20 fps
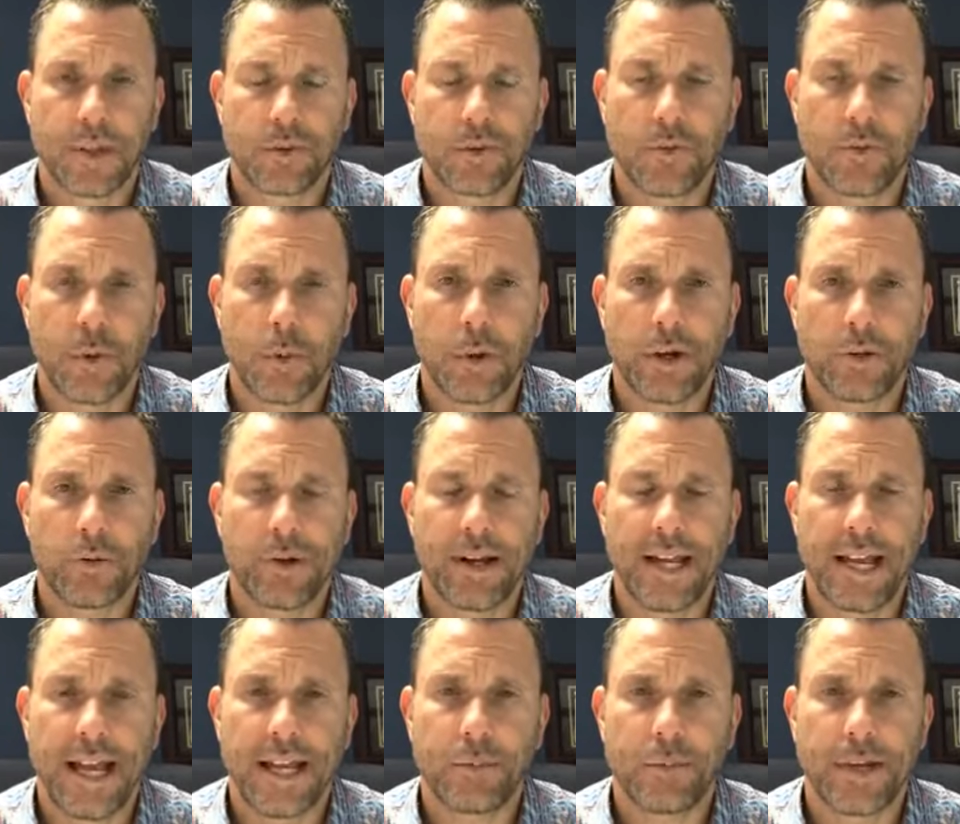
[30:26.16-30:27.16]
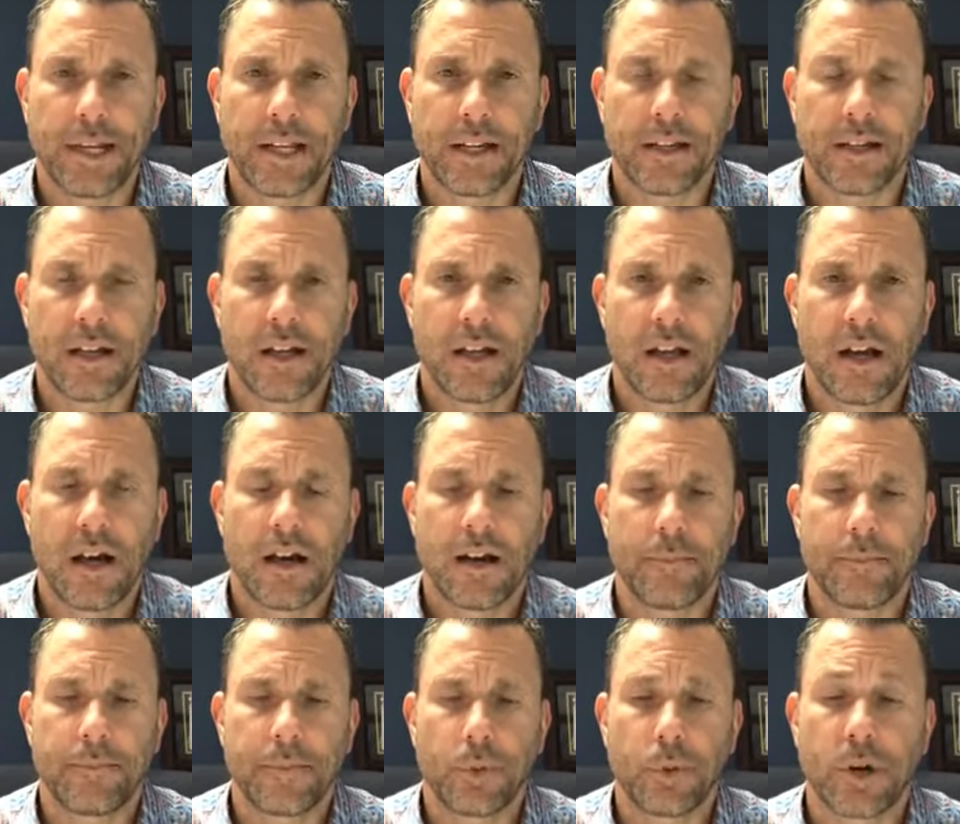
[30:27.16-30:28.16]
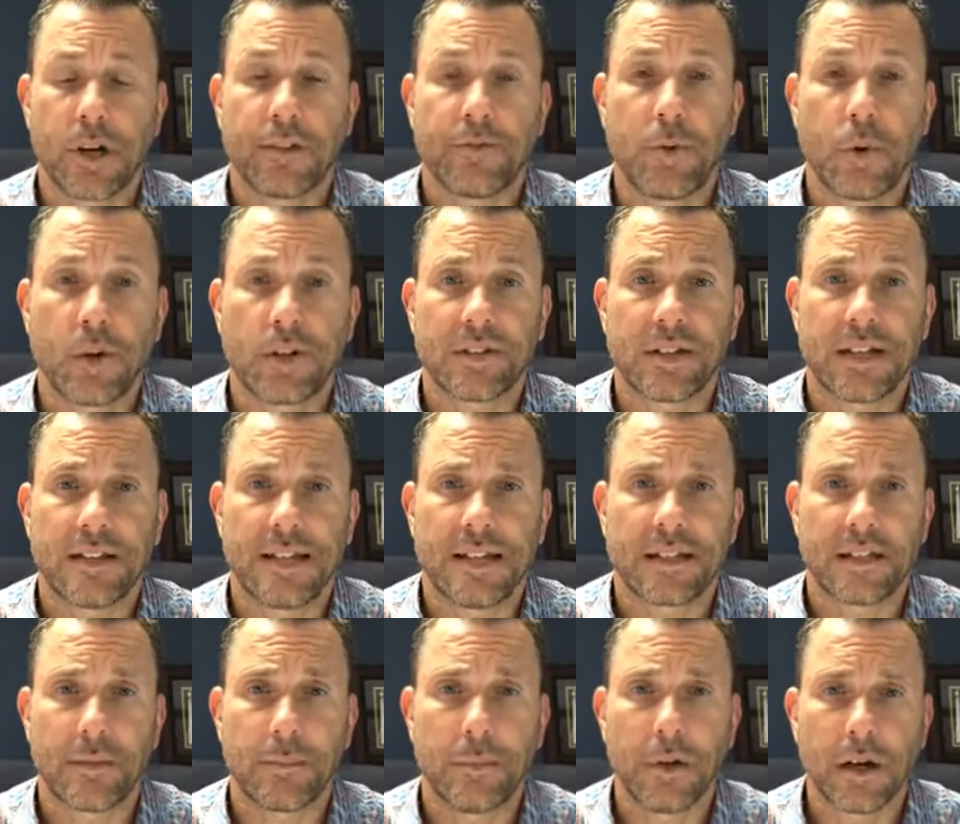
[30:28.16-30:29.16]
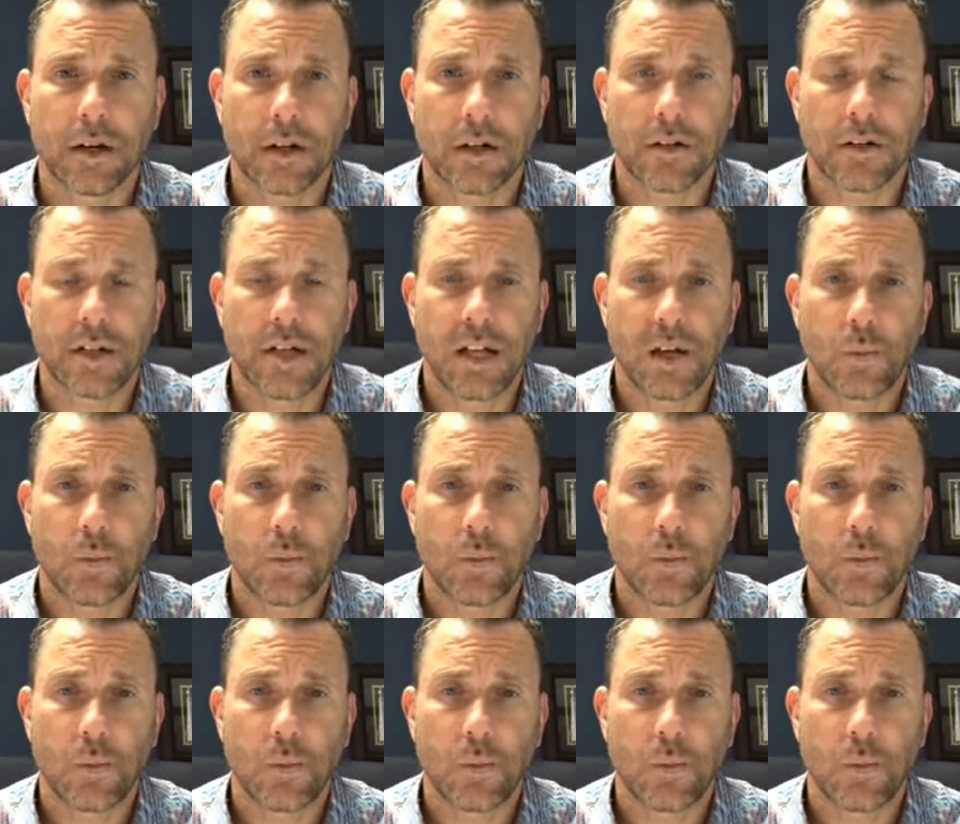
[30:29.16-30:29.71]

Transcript: So if you want to read ahead, we're going to focus on that tomorrow.